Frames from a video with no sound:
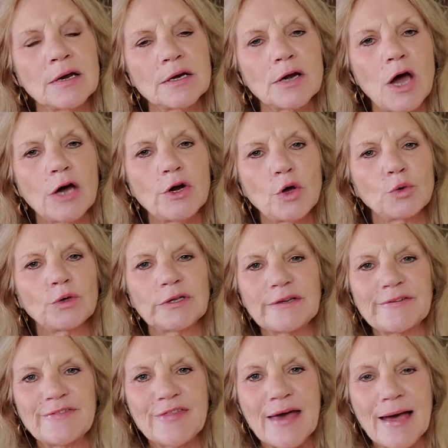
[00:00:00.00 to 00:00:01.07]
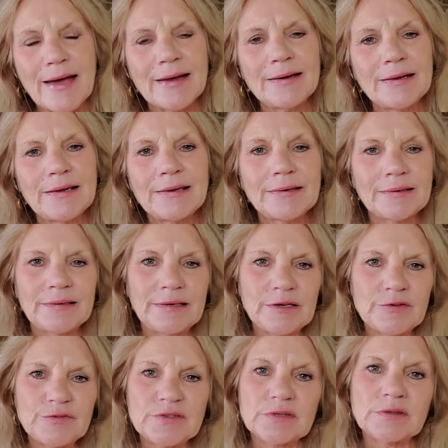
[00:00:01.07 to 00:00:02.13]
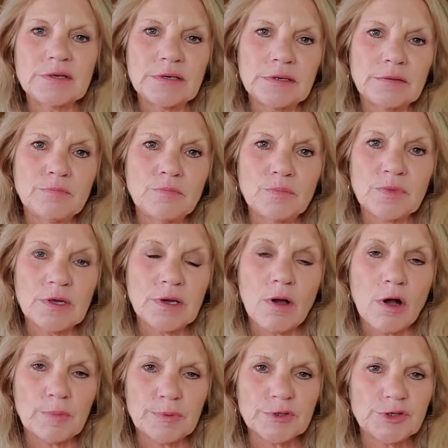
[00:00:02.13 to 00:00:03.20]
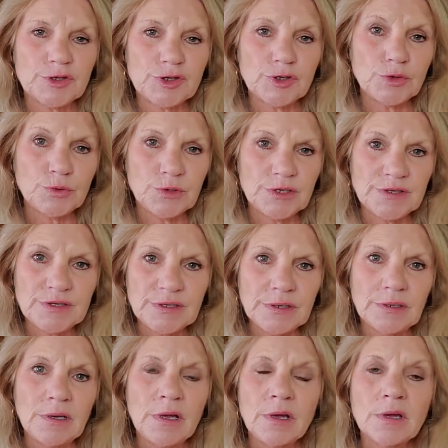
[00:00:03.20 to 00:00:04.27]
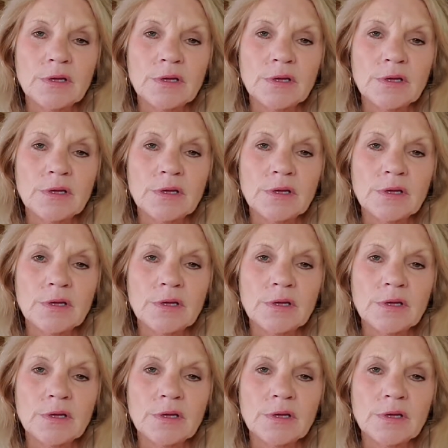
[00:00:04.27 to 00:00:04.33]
not only that, it gives the opportunity